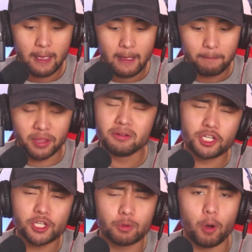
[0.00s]
But there's
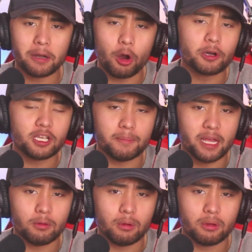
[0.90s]
just one
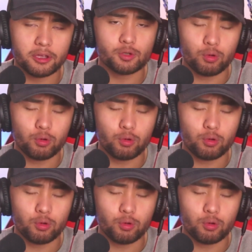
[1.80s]
argument, there's